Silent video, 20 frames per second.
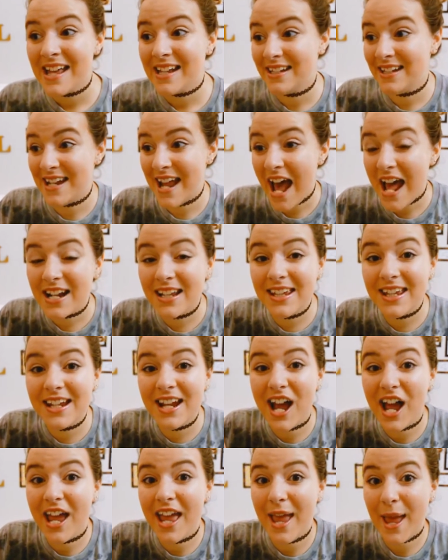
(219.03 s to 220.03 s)
"Natalie
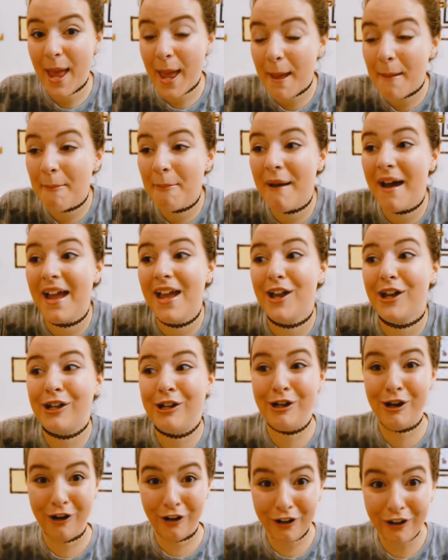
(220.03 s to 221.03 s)
got hit by a
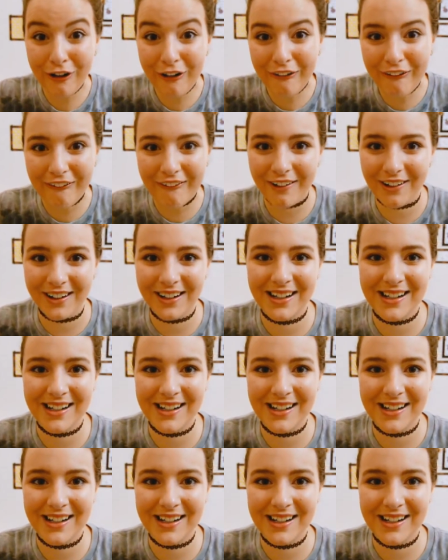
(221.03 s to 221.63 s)
car."